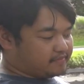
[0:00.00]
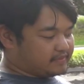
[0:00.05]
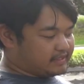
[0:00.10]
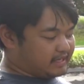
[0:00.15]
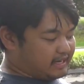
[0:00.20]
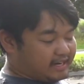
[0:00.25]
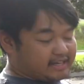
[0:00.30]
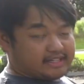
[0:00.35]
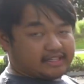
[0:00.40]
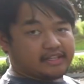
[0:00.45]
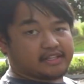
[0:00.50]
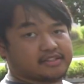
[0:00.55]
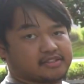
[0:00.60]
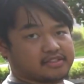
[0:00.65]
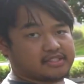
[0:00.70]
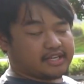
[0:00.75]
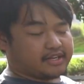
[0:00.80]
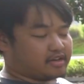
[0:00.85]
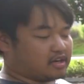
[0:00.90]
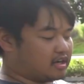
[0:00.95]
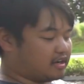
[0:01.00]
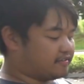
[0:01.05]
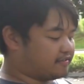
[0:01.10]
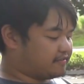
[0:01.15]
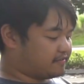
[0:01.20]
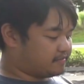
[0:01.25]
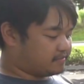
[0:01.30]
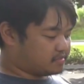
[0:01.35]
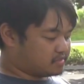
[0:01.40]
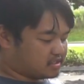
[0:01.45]
that I needed to take off,
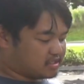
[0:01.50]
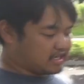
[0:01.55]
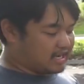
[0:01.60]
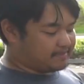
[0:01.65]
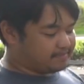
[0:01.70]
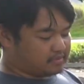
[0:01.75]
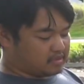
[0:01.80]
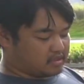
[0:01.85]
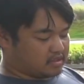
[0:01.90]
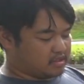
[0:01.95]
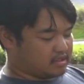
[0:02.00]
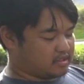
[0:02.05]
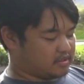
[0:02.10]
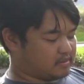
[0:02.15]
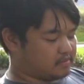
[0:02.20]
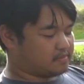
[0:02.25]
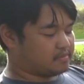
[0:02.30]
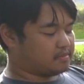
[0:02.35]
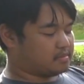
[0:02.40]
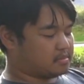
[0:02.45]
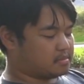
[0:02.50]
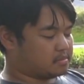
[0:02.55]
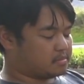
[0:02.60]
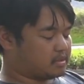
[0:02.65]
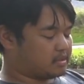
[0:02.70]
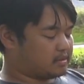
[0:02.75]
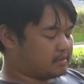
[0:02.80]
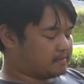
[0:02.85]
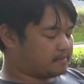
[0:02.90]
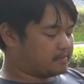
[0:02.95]
slapped the,
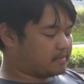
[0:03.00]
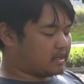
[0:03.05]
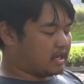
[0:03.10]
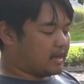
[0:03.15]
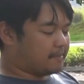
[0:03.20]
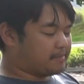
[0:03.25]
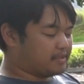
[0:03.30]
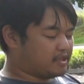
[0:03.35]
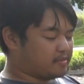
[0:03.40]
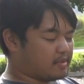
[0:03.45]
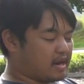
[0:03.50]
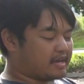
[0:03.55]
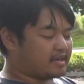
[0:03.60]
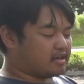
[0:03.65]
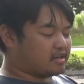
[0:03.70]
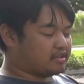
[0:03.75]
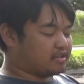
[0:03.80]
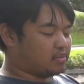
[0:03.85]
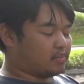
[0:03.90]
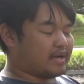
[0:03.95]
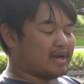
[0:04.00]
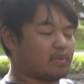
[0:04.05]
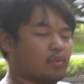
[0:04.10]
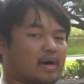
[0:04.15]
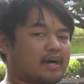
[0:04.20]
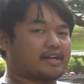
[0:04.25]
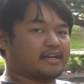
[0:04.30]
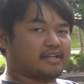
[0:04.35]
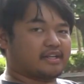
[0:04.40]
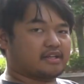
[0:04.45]
I put the bracket on the way I
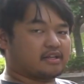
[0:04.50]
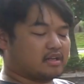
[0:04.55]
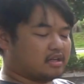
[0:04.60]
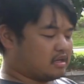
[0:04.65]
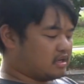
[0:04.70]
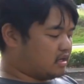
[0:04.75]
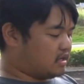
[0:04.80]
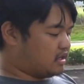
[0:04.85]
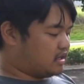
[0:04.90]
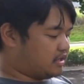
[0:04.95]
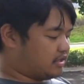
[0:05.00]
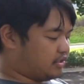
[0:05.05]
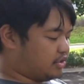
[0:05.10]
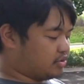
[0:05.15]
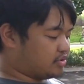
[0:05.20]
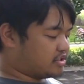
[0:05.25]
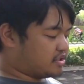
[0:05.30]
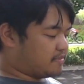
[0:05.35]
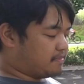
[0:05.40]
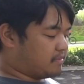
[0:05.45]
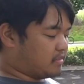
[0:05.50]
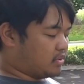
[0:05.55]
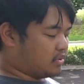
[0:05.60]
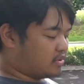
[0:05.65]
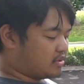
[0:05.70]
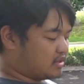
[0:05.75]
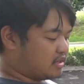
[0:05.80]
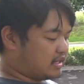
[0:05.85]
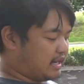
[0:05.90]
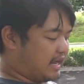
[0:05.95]
wanted it, used the
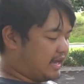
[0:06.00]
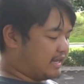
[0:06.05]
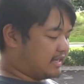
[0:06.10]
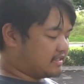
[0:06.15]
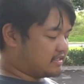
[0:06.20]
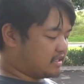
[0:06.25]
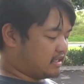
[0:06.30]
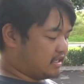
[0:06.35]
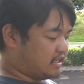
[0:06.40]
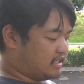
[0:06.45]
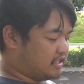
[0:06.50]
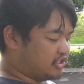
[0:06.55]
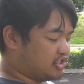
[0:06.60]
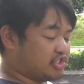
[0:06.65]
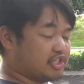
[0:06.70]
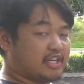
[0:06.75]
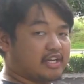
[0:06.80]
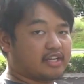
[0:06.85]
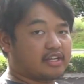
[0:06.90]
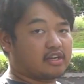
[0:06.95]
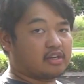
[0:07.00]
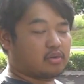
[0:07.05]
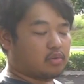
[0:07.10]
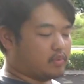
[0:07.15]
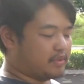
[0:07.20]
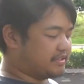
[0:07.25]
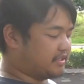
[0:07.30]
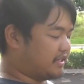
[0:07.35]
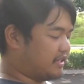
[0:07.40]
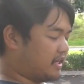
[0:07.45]
motor as a jig,
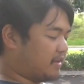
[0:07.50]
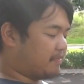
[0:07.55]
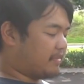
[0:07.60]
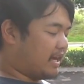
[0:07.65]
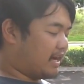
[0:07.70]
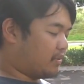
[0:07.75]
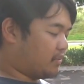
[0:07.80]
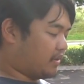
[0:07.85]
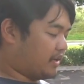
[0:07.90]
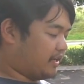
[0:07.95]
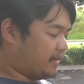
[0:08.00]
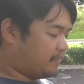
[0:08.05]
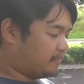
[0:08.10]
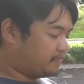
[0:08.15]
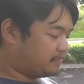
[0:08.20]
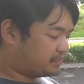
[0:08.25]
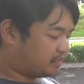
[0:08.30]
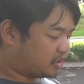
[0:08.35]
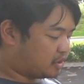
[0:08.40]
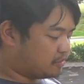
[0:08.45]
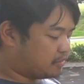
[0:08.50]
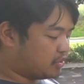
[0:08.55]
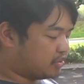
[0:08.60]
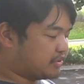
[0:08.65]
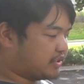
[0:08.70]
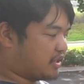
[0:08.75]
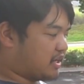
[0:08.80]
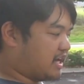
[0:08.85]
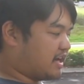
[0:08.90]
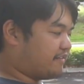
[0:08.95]
welded it up that way,
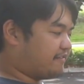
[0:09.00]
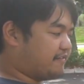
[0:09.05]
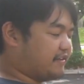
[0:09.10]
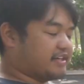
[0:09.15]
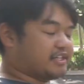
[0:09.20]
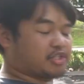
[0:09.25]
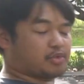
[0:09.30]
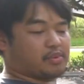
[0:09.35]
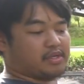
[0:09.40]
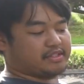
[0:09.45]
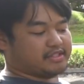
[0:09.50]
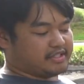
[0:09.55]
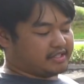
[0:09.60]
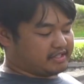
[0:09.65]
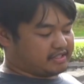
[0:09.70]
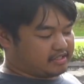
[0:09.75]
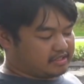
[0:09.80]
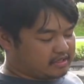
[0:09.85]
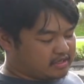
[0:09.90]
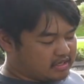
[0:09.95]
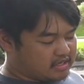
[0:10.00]
pulled it off, finished welded it,